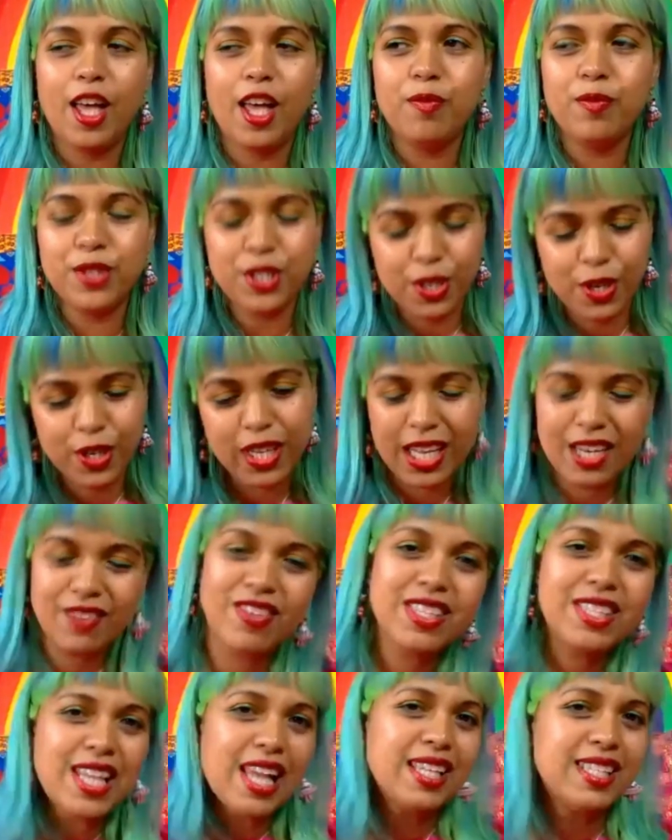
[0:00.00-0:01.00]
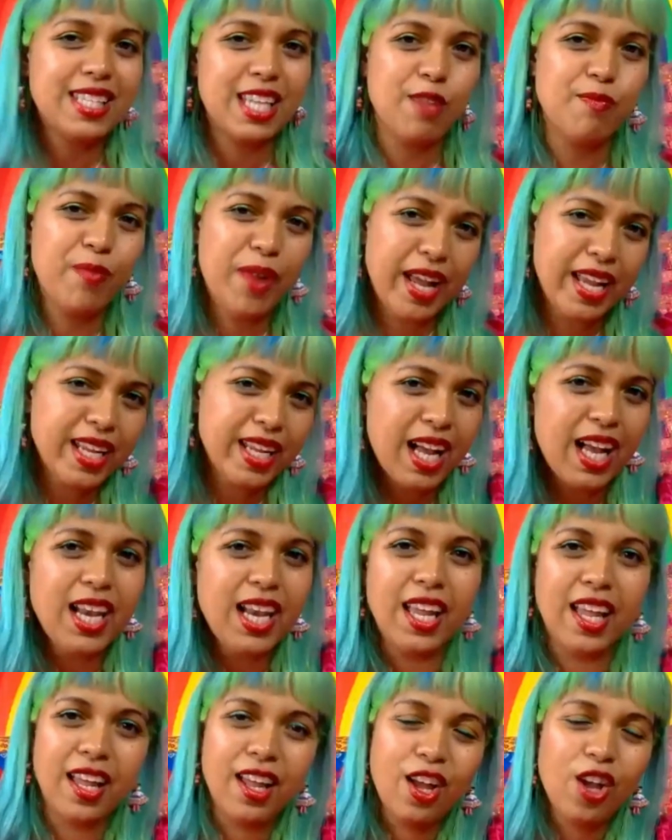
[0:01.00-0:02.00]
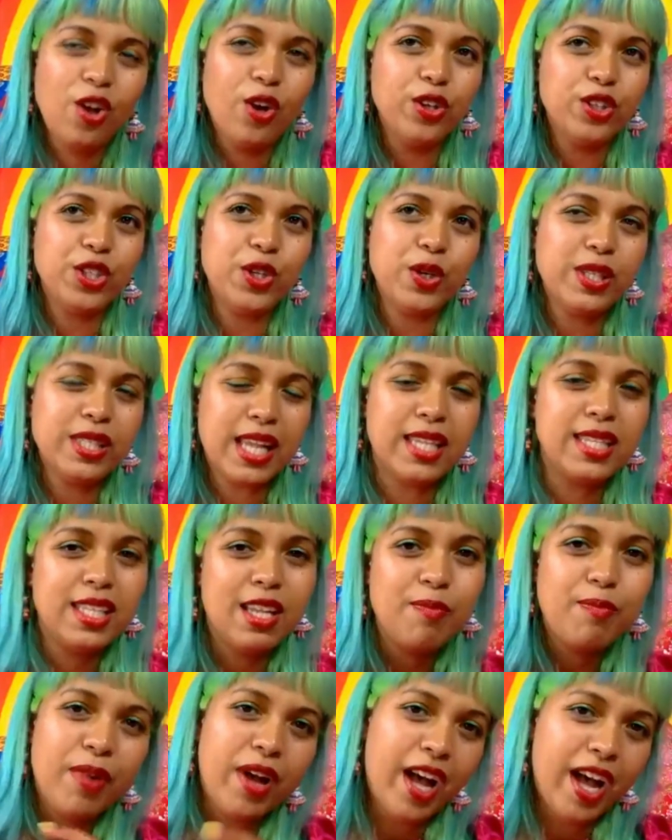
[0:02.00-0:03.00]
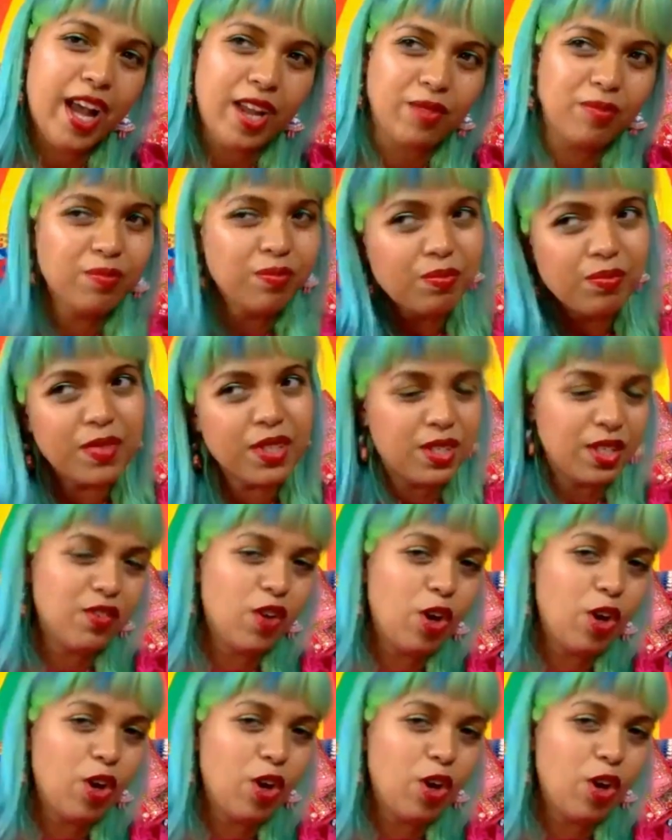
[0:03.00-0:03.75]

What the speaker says: do you kind of assess it by colour, or do you assess it by the sort of